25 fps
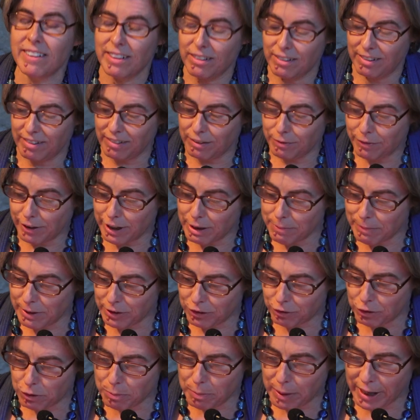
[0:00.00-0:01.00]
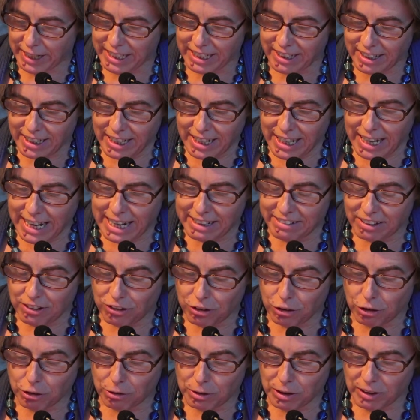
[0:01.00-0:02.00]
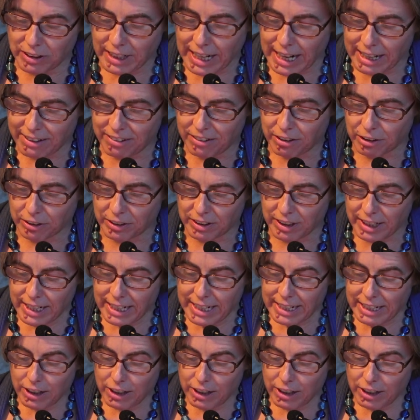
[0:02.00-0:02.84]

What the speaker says: that it's very much with my editorial hat on,